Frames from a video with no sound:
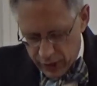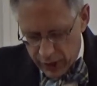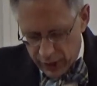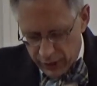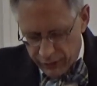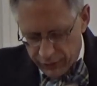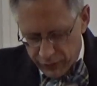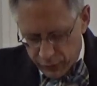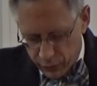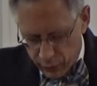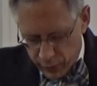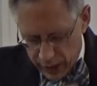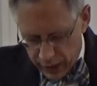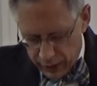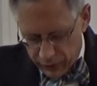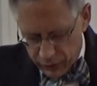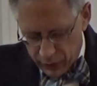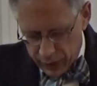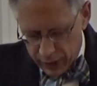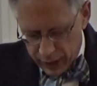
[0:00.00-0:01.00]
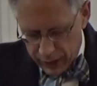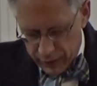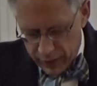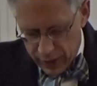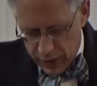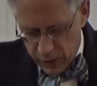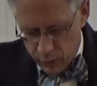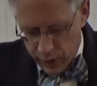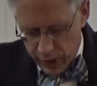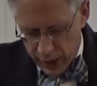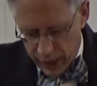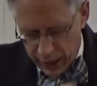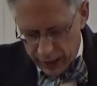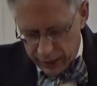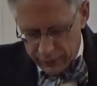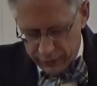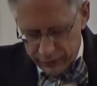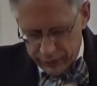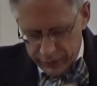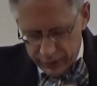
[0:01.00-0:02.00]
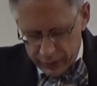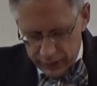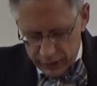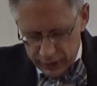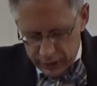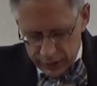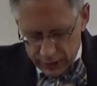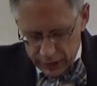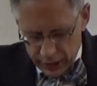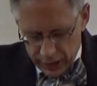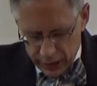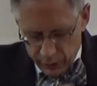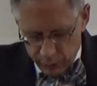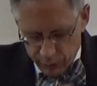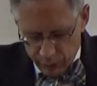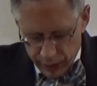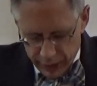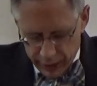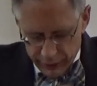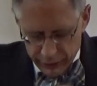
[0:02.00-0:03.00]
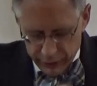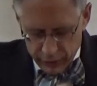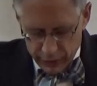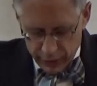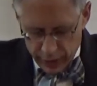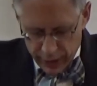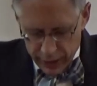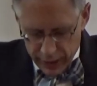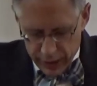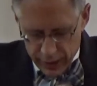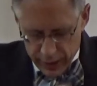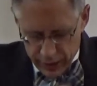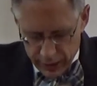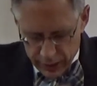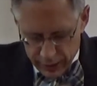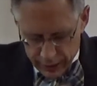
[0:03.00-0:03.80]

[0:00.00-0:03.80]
the free forgiveness we have in the blood of Christ.